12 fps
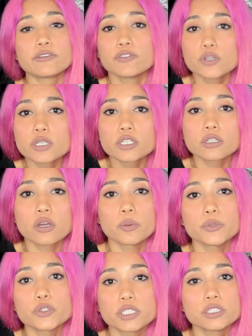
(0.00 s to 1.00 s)
if you are
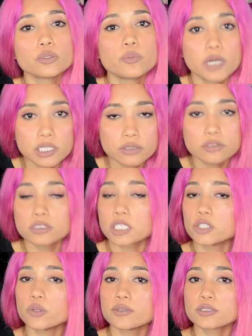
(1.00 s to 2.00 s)
commuting to Parsons the
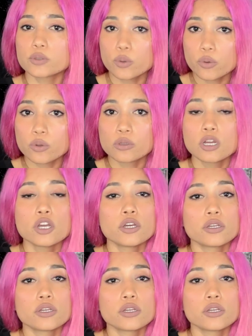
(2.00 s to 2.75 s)
New School,